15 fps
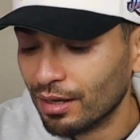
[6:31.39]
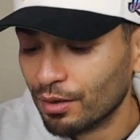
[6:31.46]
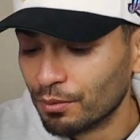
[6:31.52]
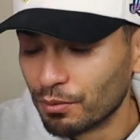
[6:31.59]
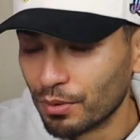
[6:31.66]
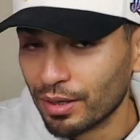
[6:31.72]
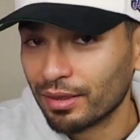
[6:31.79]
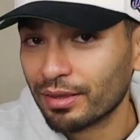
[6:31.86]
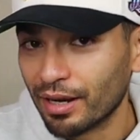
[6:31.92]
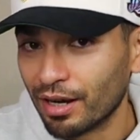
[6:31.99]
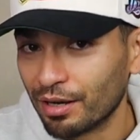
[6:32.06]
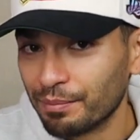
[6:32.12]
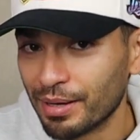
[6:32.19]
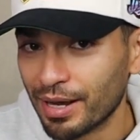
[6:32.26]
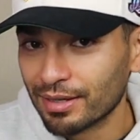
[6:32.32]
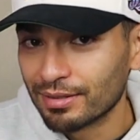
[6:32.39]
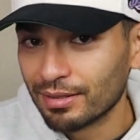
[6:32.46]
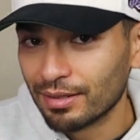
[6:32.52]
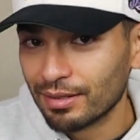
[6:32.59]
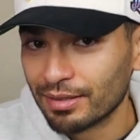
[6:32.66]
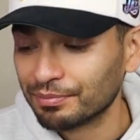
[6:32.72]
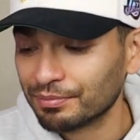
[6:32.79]
with the Air
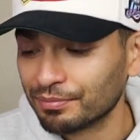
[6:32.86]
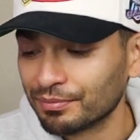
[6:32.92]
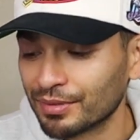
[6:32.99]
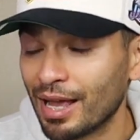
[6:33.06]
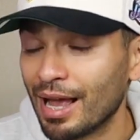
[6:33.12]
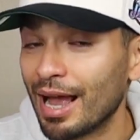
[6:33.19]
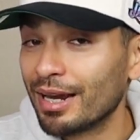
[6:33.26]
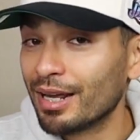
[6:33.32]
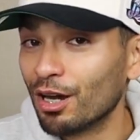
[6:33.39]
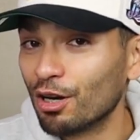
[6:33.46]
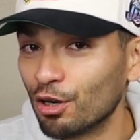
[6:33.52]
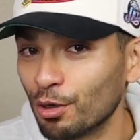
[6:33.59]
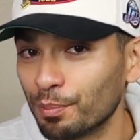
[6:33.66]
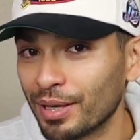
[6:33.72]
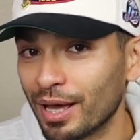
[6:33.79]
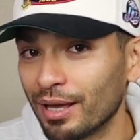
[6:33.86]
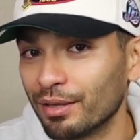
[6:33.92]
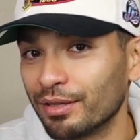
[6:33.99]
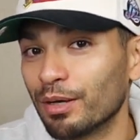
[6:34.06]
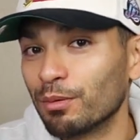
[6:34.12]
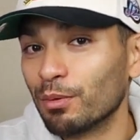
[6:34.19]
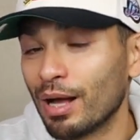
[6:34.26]
Maxes, and I hope that
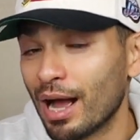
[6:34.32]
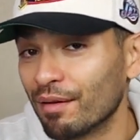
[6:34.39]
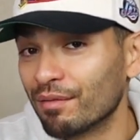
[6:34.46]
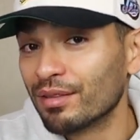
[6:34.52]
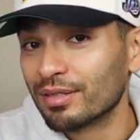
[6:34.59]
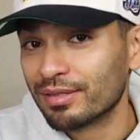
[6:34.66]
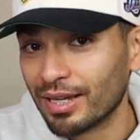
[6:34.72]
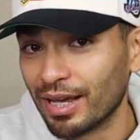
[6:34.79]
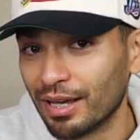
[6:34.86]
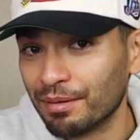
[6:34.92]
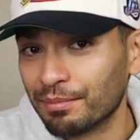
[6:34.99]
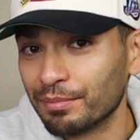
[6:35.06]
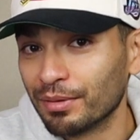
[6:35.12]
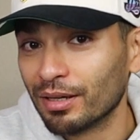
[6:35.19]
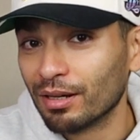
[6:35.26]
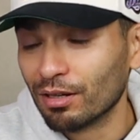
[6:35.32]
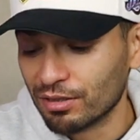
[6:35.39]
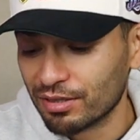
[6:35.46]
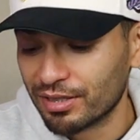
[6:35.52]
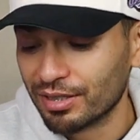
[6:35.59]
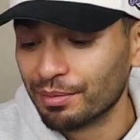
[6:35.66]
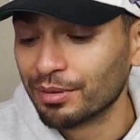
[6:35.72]
they will have the same or
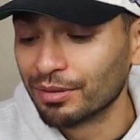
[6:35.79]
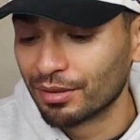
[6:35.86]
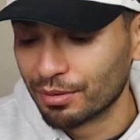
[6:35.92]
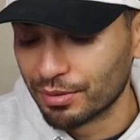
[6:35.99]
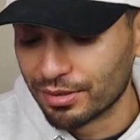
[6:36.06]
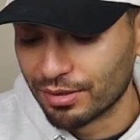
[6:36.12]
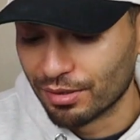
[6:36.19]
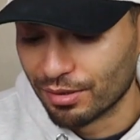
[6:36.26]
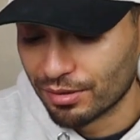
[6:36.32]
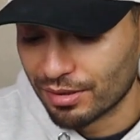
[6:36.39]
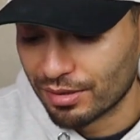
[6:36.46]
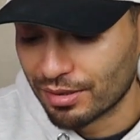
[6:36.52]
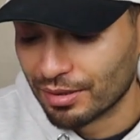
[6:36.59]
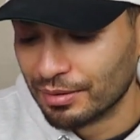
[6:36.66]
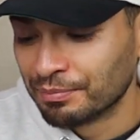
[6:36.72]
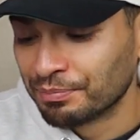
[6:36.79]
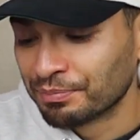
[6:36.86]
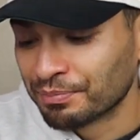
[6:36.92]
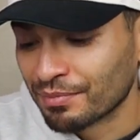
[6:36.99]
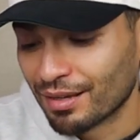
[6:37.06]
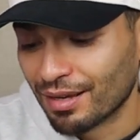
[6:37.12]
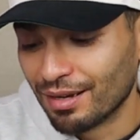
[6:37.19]
similar results.
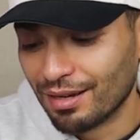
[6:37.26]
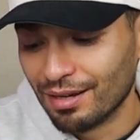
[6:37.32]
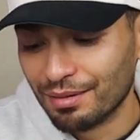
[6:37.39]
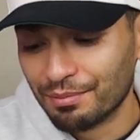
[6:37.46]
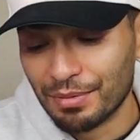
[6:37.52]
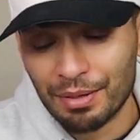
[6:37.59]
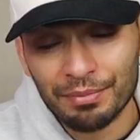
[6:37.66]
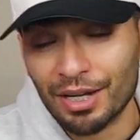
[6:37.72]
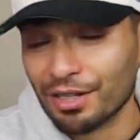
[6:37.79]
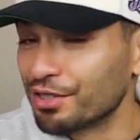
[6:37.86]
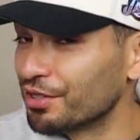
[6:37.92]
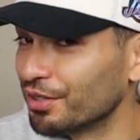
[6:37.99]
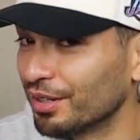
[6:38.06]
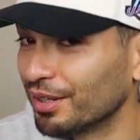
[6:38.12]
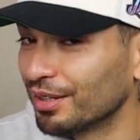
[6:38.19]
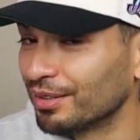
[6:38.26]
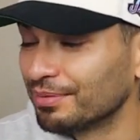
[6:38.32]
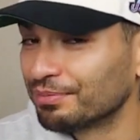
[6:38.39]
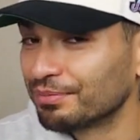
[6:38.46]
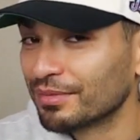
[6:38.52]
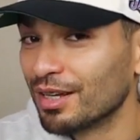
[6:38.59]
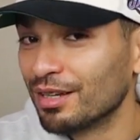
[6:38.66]
I'm not sure,
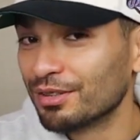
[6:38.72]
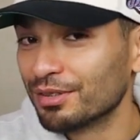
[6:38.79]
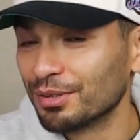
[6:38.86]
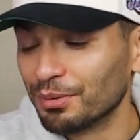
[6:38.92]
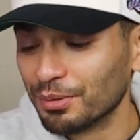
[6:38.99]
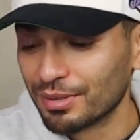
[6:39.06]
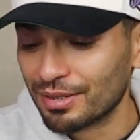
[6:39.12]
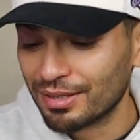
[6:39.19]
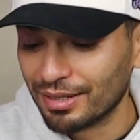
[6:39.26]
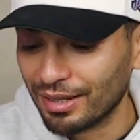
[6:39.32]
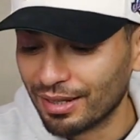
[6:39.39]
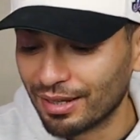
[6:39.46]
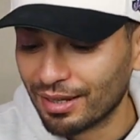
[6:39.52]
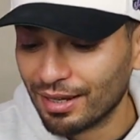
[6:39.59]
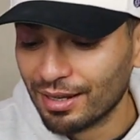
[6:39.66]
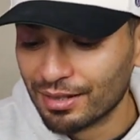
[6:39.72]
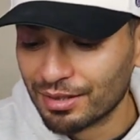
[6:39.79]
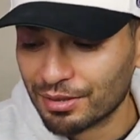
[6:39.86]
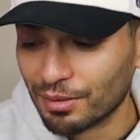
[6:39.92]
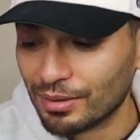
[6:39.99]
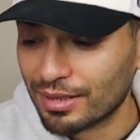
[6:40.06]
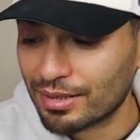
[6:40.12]
so we'll see.
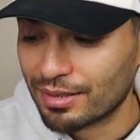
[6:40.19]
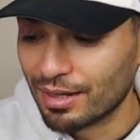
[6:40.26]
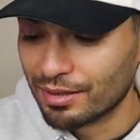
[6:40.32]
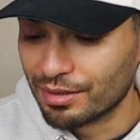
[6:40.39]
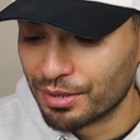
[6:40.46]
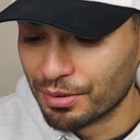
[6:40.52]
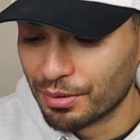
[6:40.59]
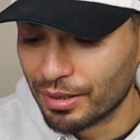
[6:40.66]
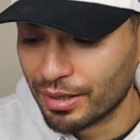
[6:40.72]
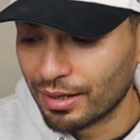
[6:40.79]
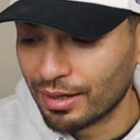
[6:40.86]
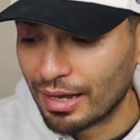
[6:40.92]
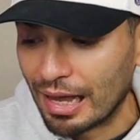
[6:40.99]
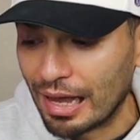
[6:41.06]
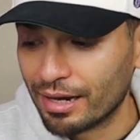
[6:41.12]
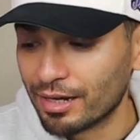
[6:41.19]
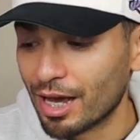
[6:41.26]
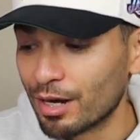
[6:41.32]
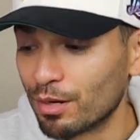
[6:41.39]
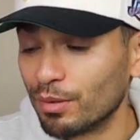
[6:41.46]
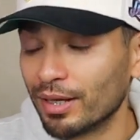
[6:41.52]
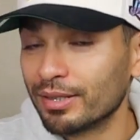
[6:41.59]
So let's get to it, and I
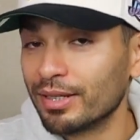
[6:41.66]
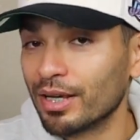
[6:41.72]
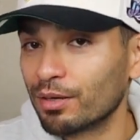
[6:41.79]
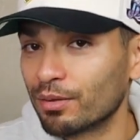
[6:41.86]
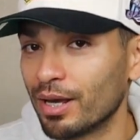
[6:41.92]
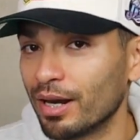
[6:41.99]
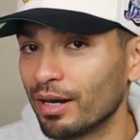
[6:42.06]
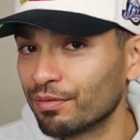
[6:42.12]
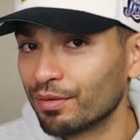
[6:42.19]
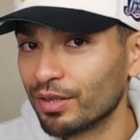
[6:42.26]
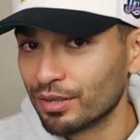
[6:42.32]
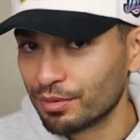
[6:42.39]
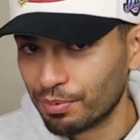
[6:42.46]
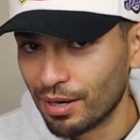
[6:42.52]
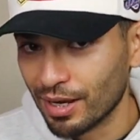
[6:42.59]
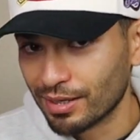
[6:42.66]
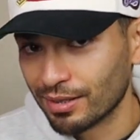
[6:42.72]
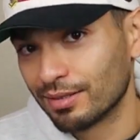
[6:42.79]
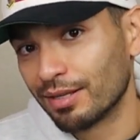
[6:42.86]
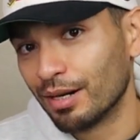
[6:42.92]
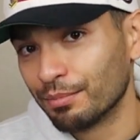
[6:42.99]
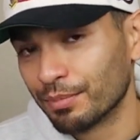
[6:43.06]
don't want to take credit for this
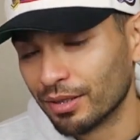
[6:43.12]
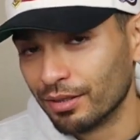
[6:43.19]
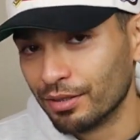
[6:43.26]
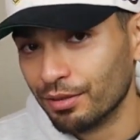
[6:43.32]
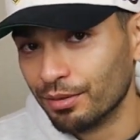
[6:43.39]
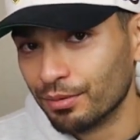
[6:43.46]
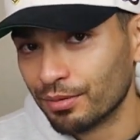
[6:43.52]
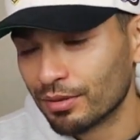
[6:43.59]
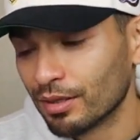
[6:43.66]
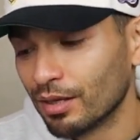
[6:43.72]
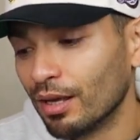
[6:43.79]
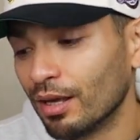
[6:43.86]
process that I'm going to use.